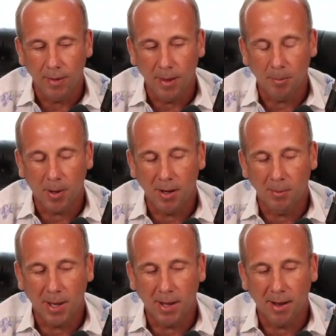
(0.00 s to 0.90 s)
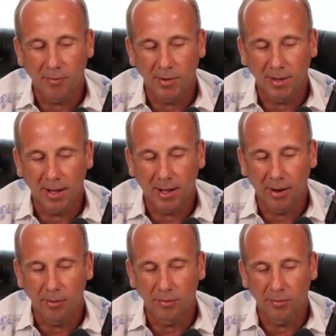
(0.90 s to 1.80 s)
part about having that
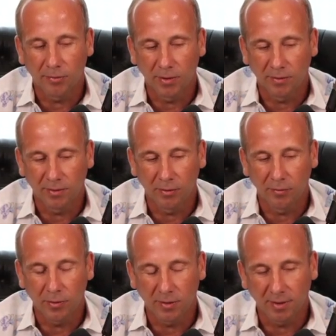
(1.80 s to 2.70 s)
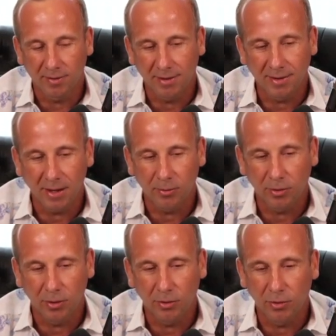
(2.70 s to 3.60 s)
allowance for yourself, because I see that
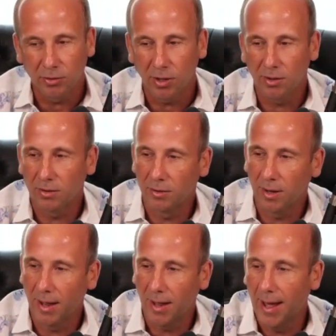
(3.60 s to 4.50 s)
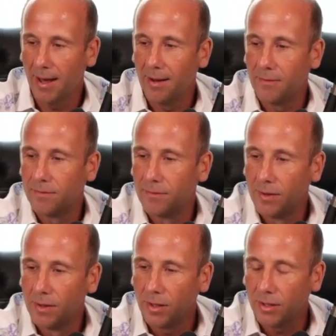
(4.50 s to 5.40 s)
with you, you don't have,
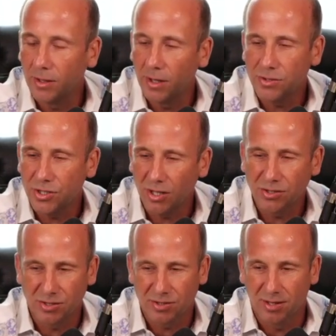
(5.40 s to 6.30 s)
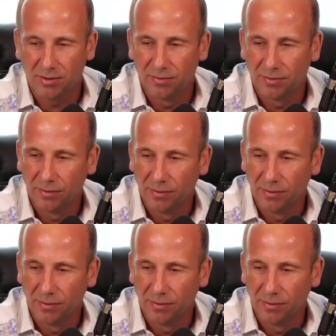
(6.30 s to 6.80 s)
like, you don't judge yourself.